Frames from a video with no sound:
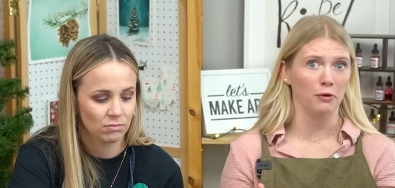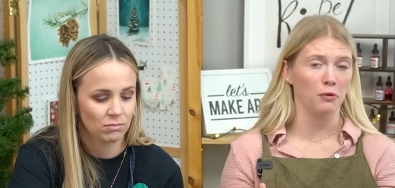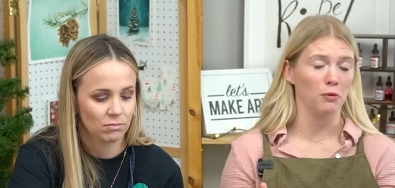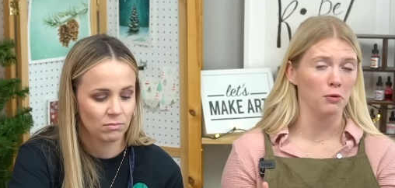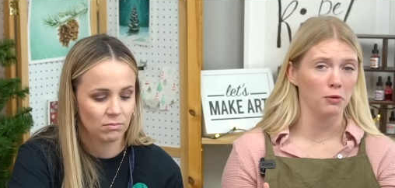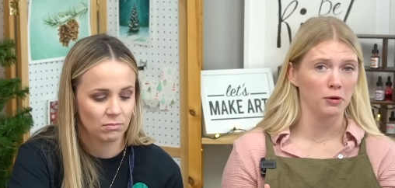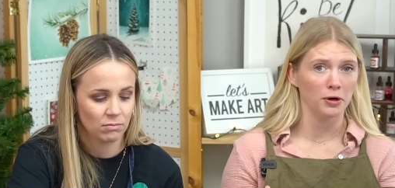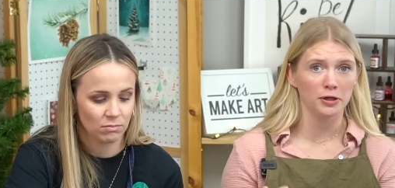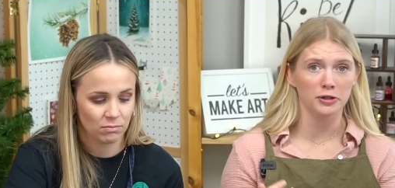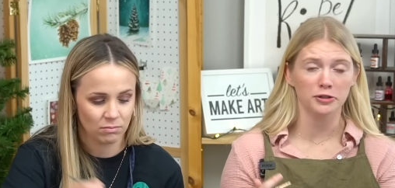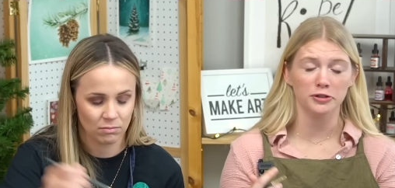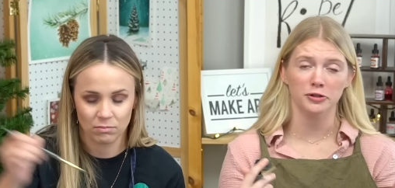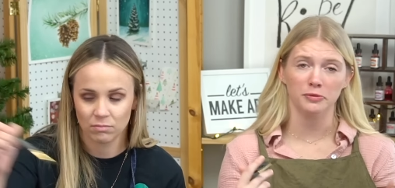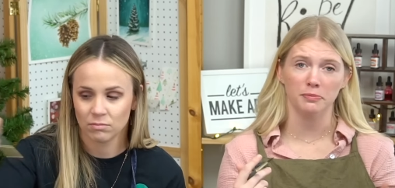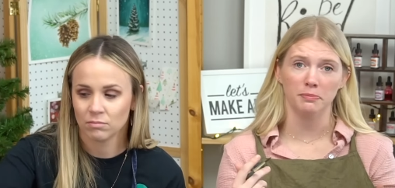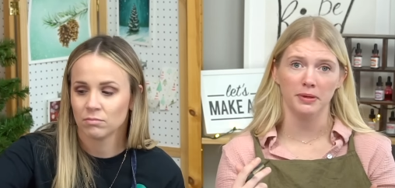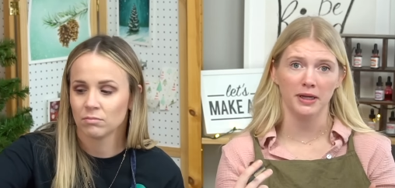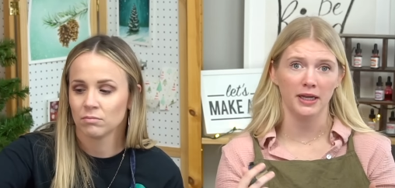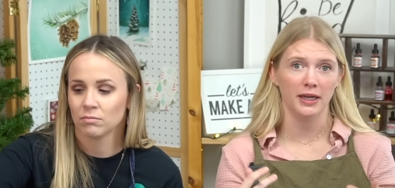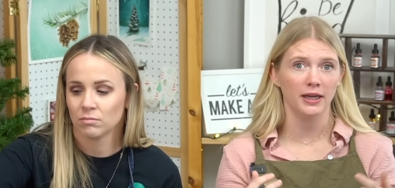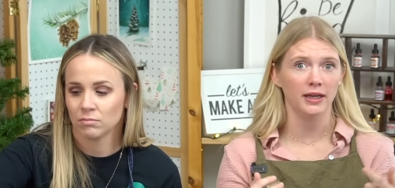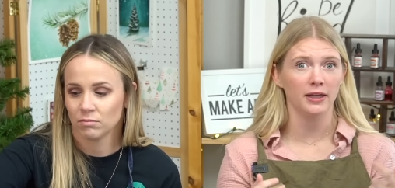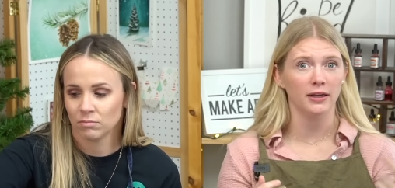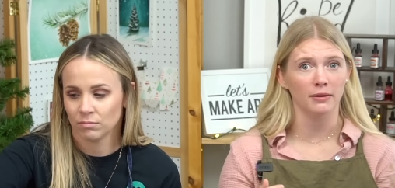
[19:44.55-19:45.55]
Speaker 1: orange and
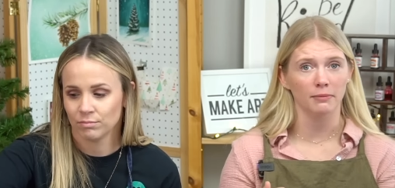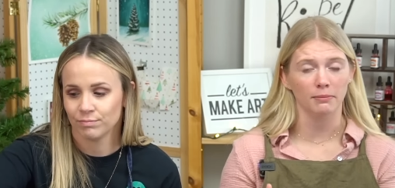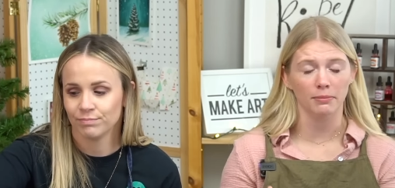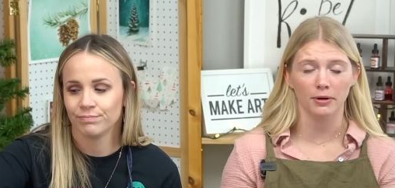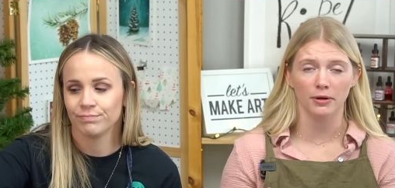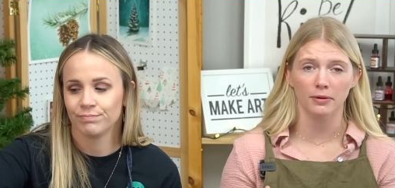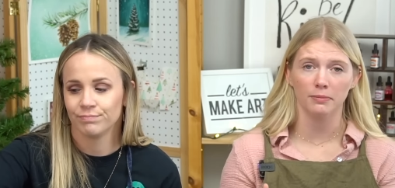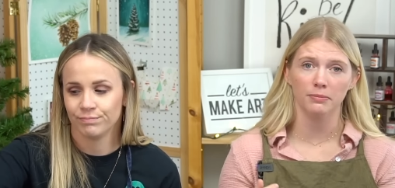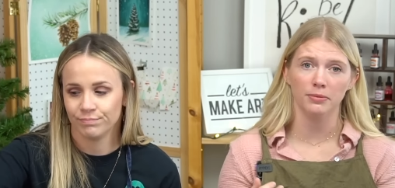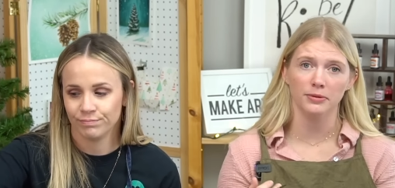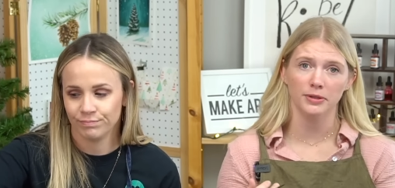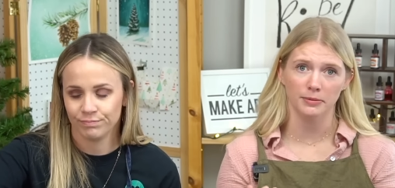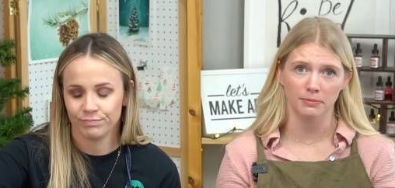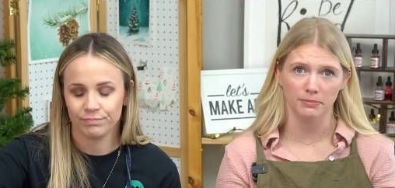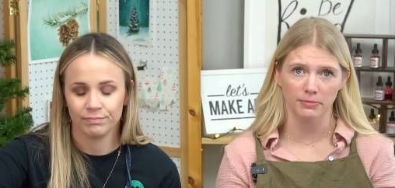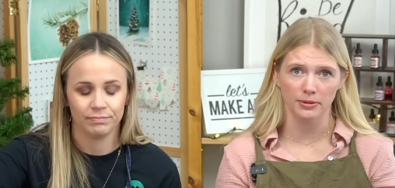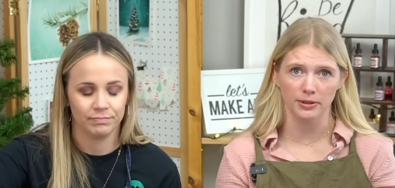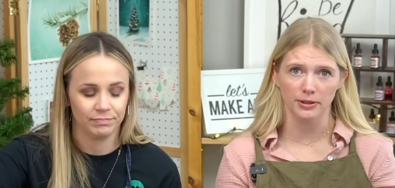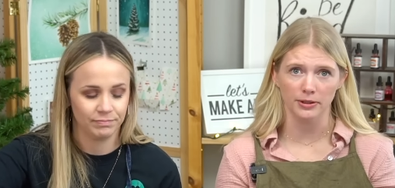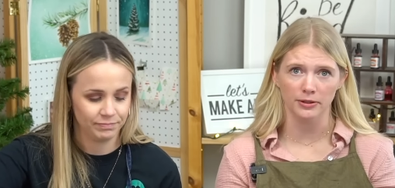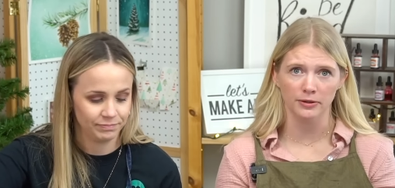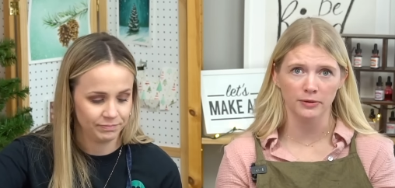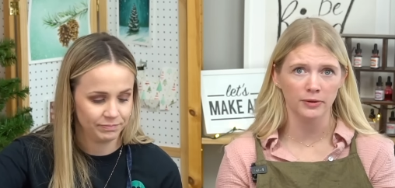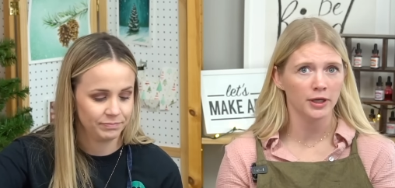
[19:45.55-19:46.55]
pink and purple and
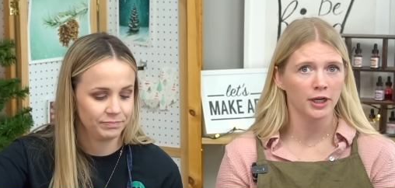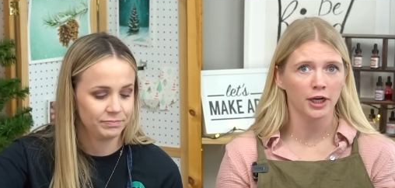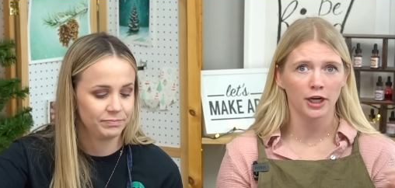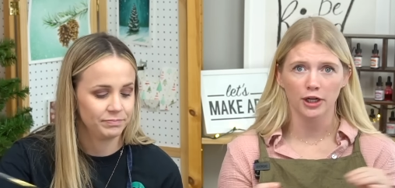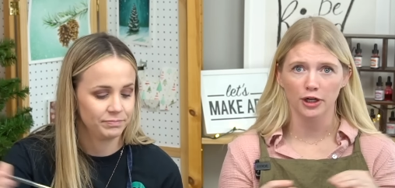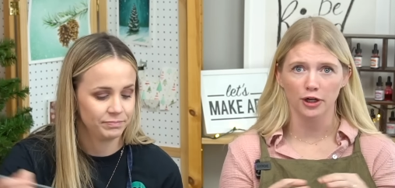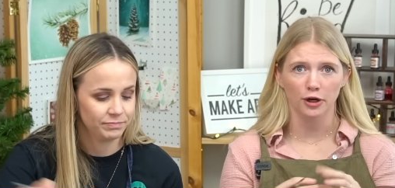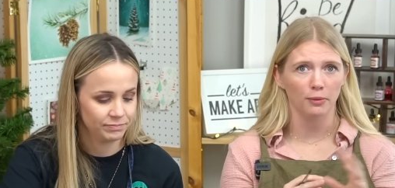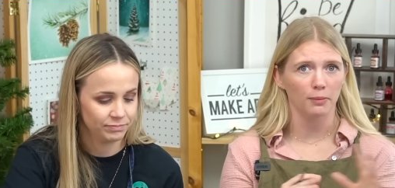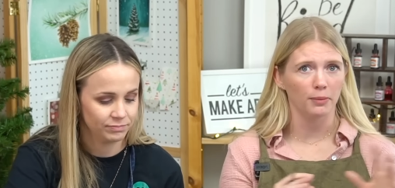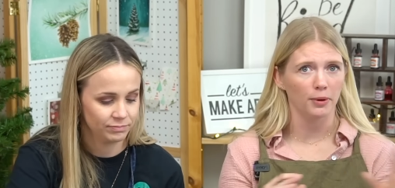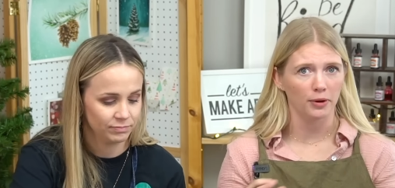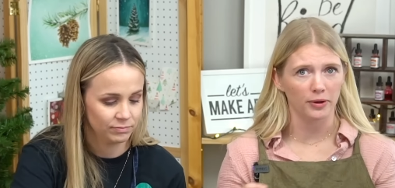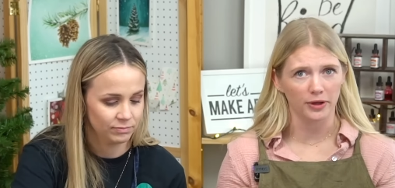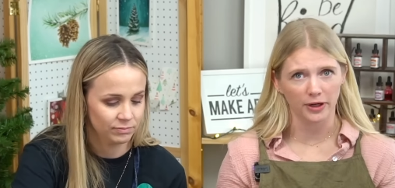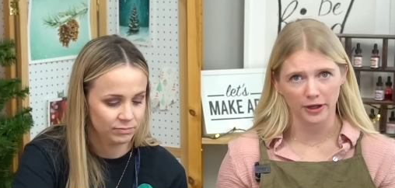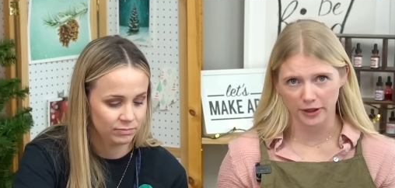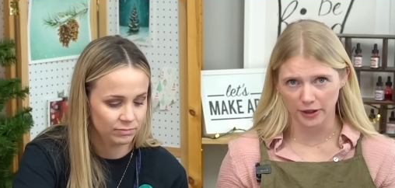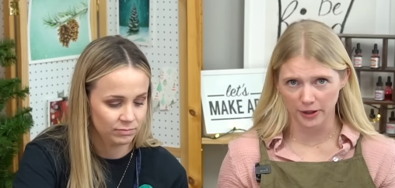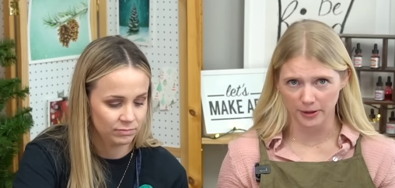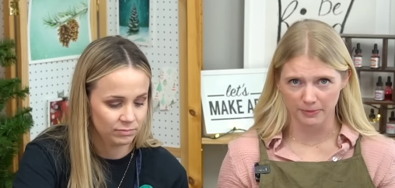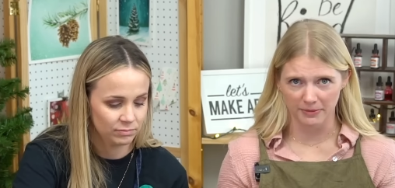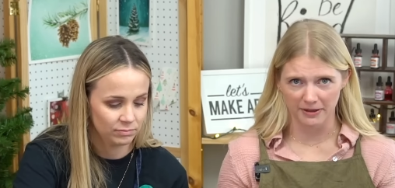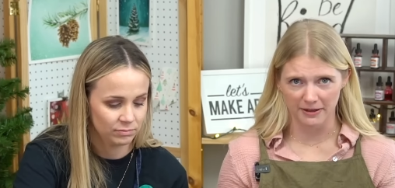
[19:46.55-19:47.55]
blue, your bokeh
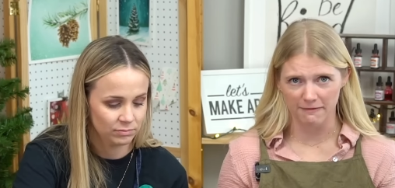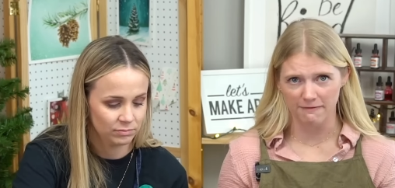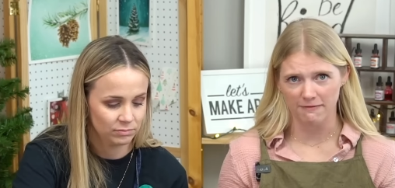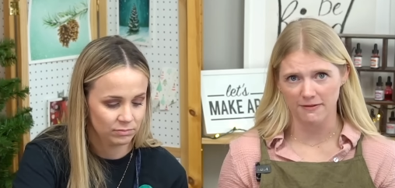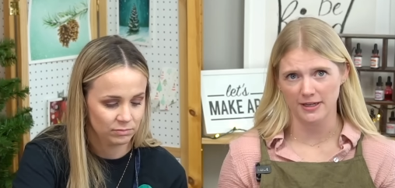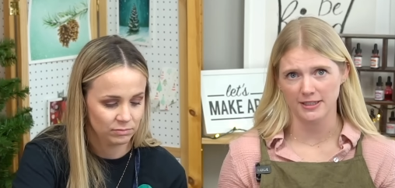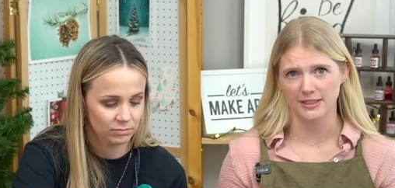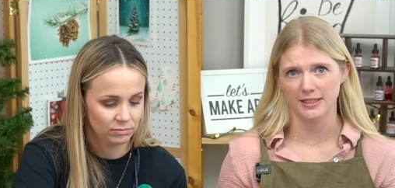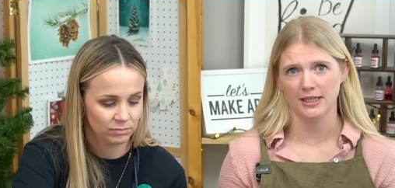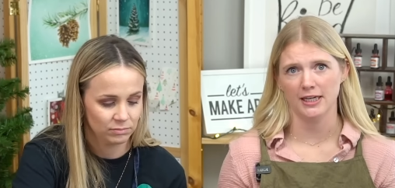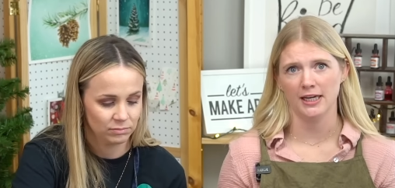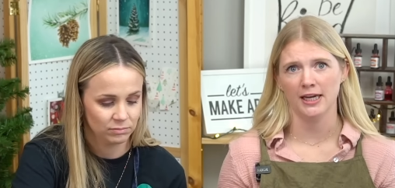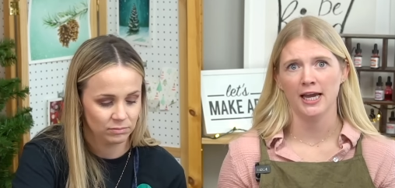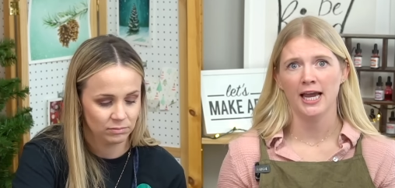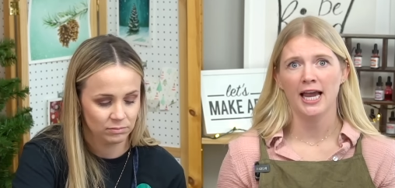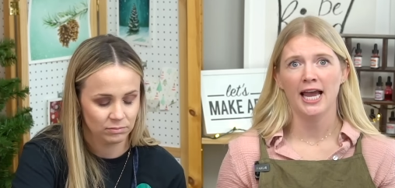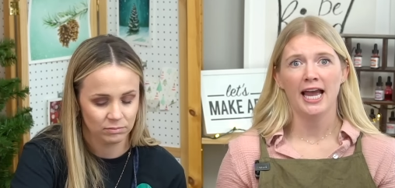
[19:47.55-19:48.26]
could be fuzzy.